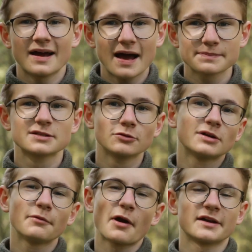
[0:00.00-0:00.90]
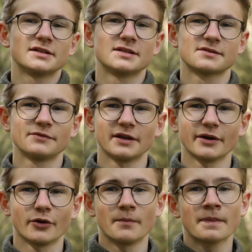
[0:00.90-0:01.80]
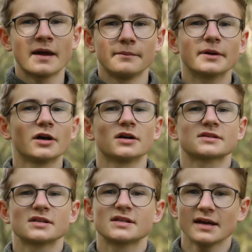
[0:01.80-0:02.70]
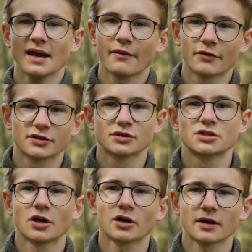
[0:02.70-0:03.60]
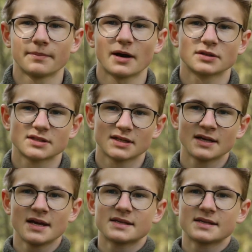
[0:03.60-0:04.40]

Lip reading: absolutely right in this video. Because today I want to talk about the